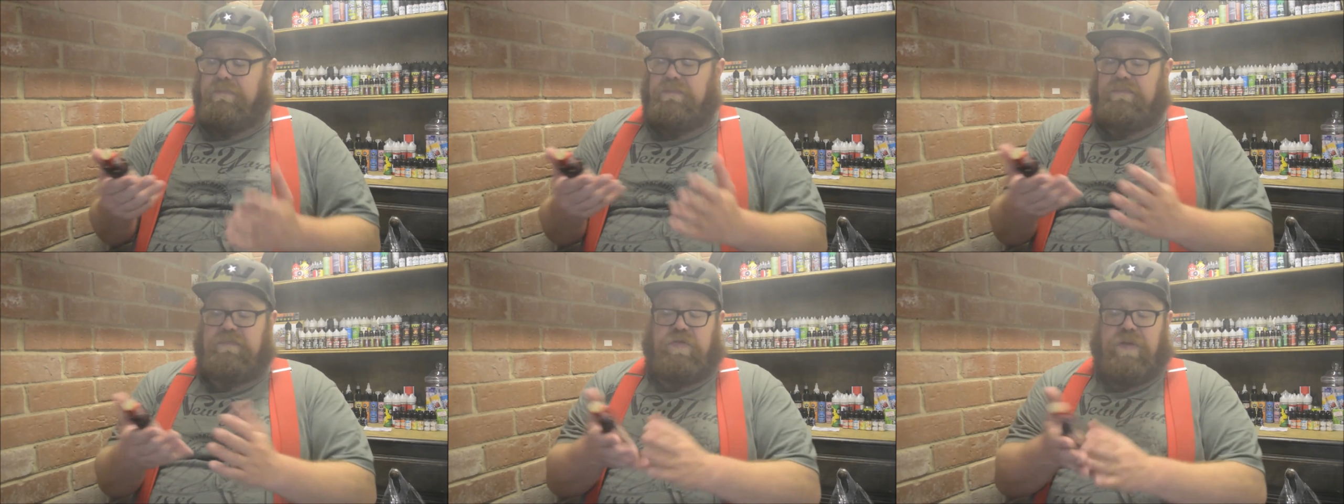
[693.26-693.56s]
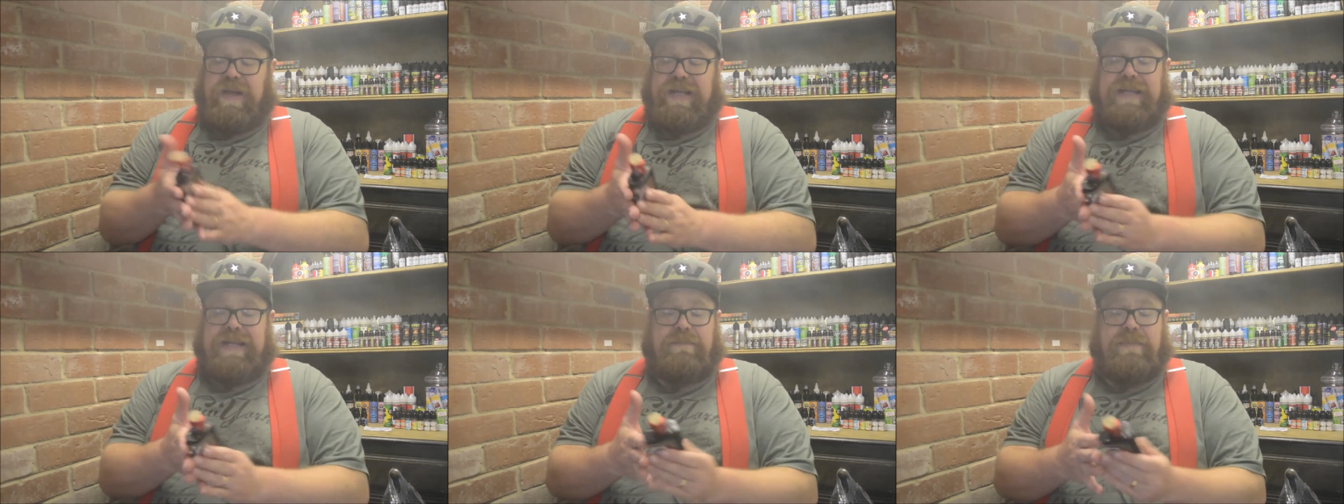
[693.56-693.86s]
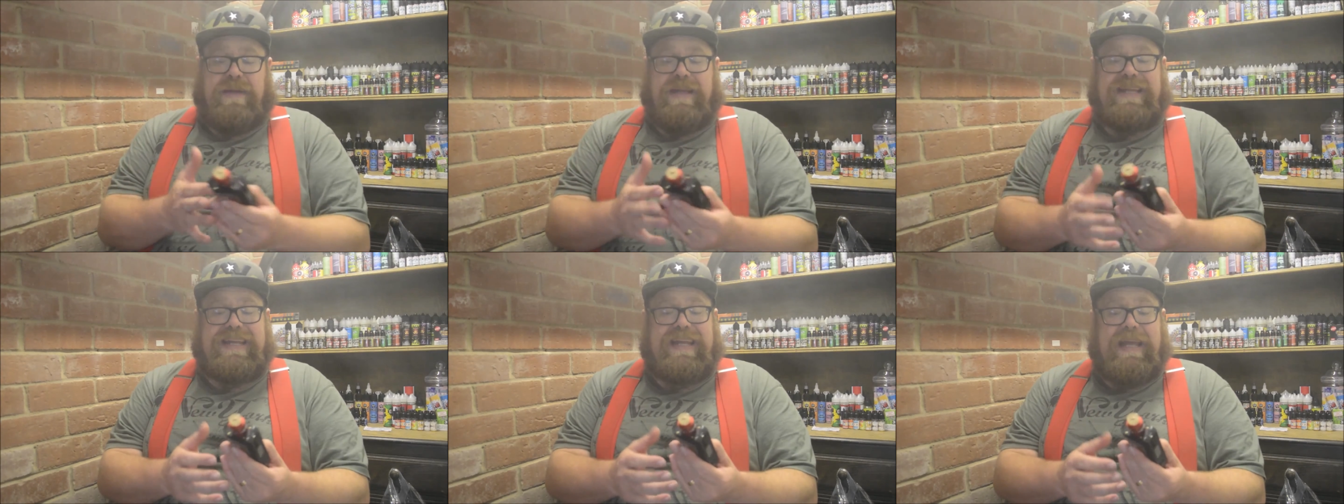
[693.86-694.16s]
Cracking
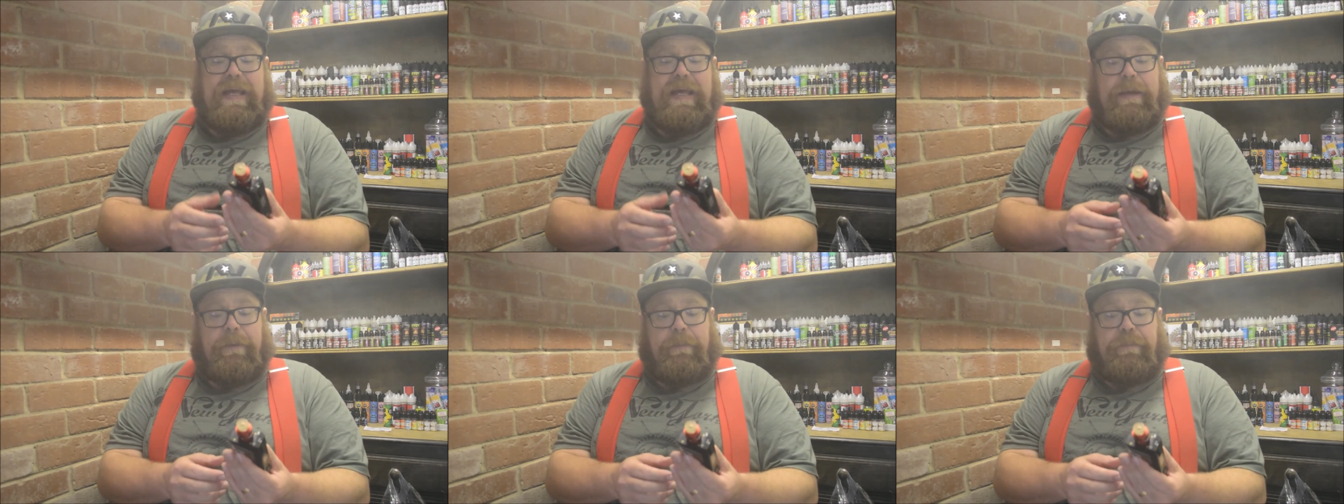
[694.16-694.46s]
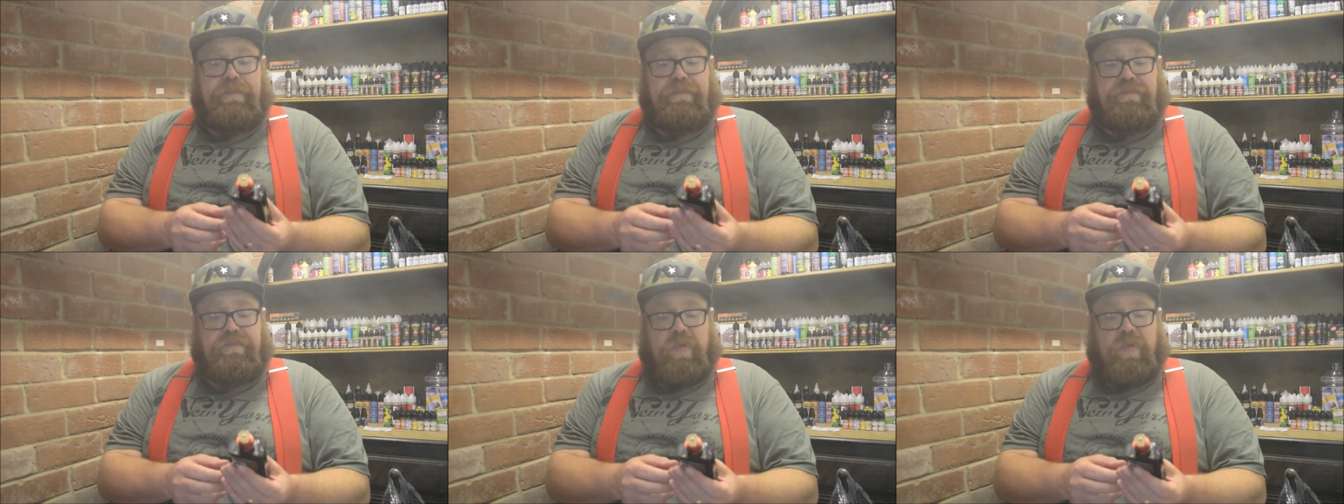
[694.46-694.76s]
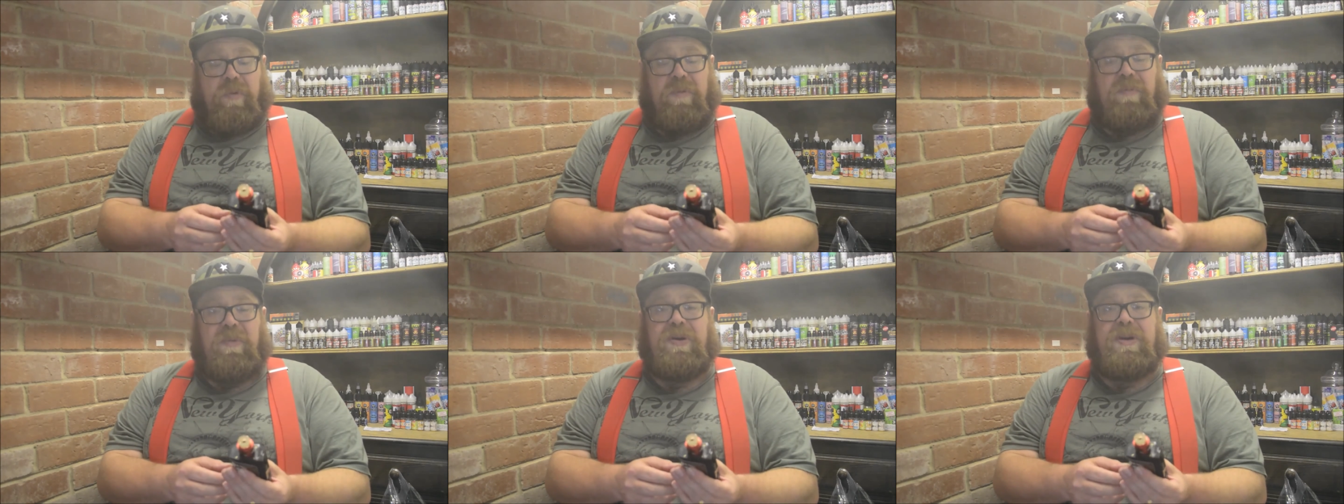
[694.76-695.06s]
bit of kit.
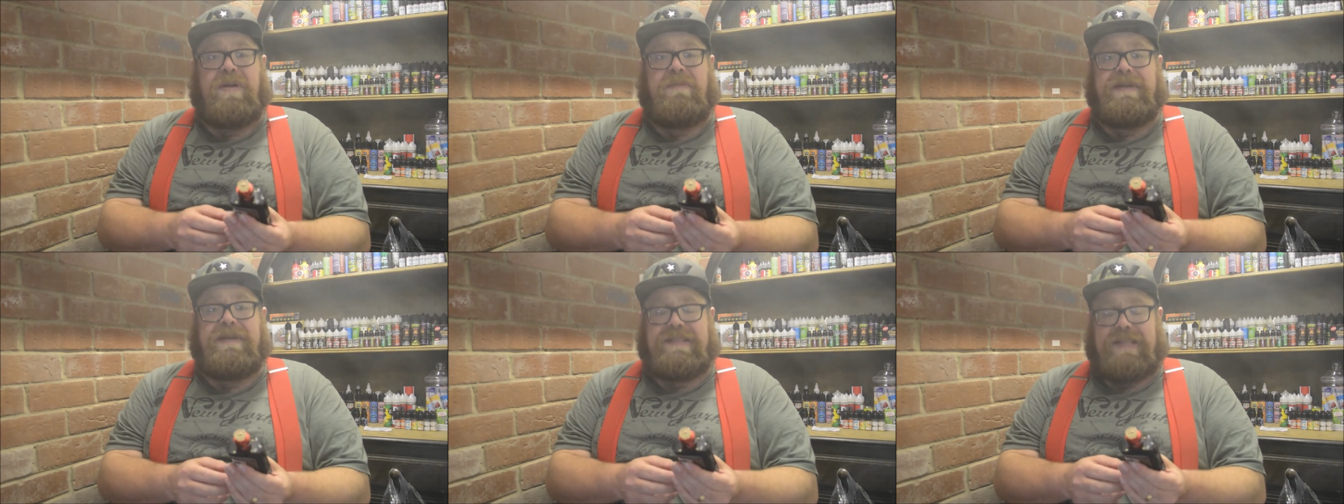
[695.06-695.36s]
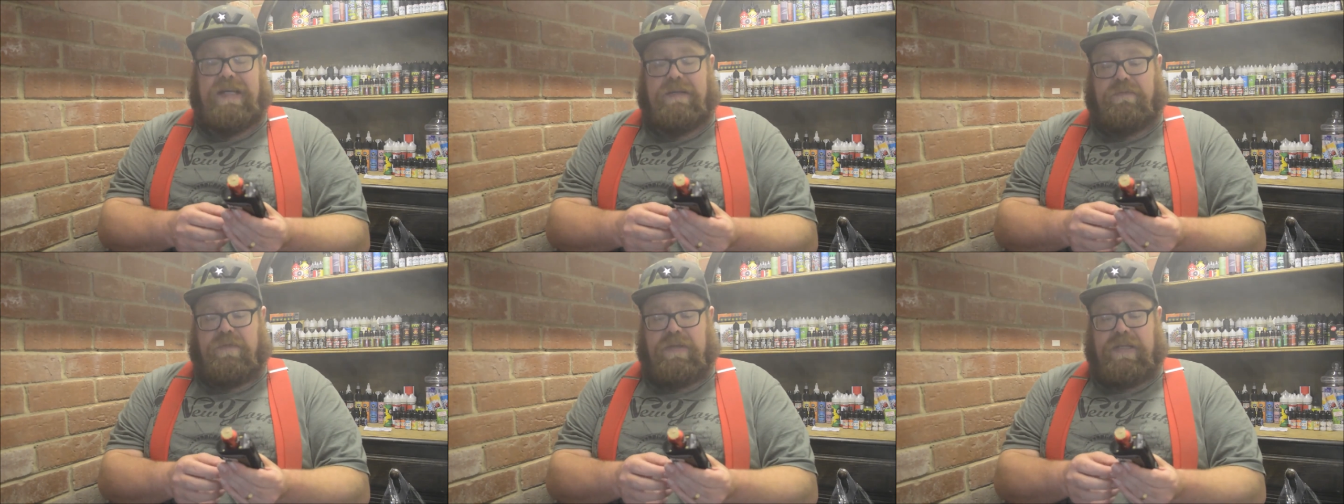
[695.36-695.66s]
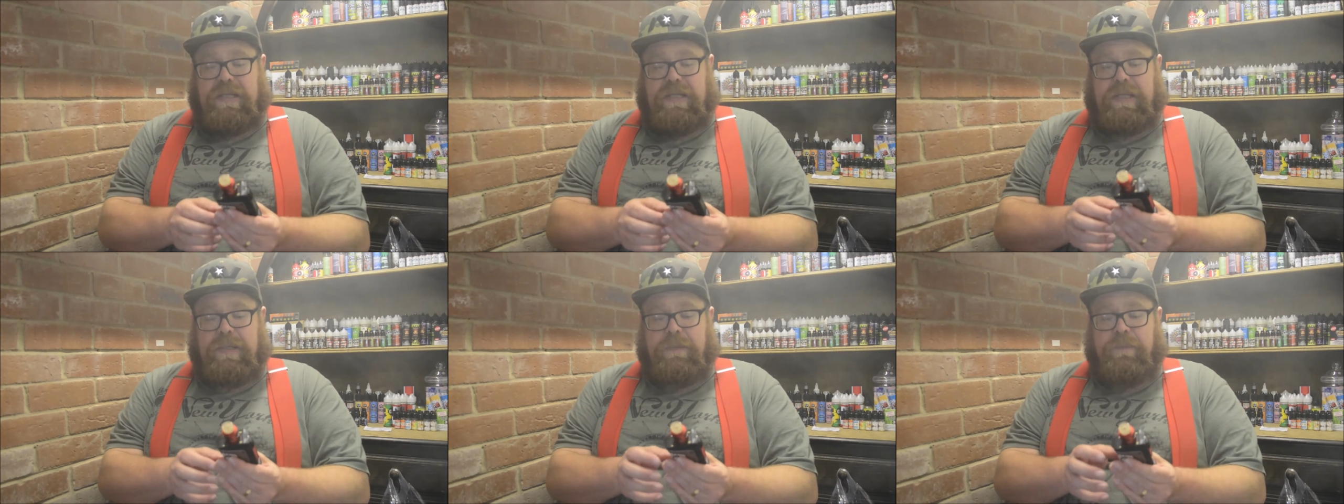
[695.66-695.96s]
What more can be said,
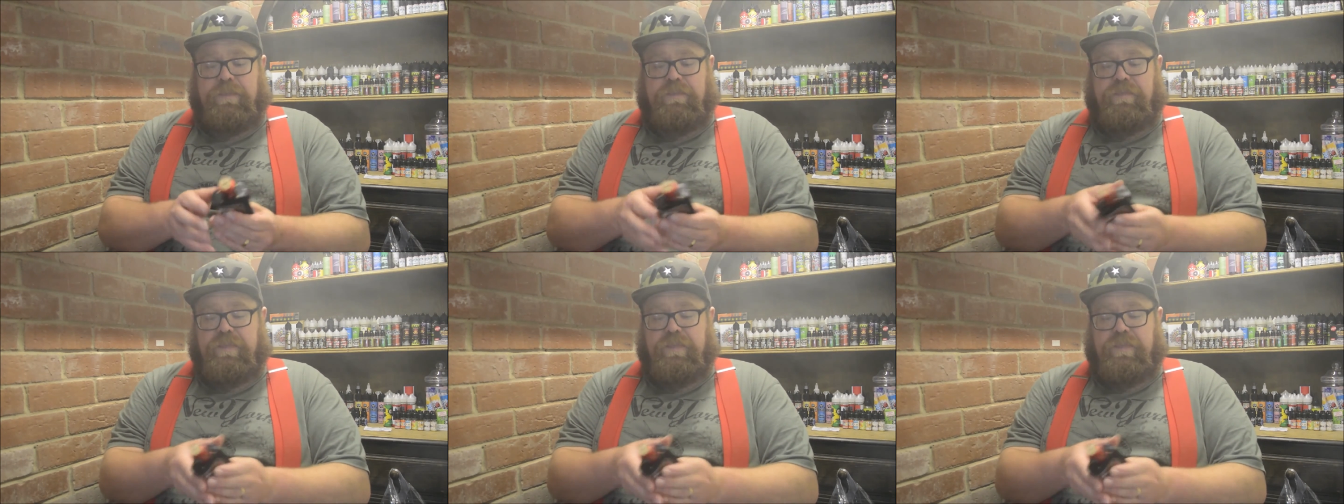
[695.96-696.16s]
really?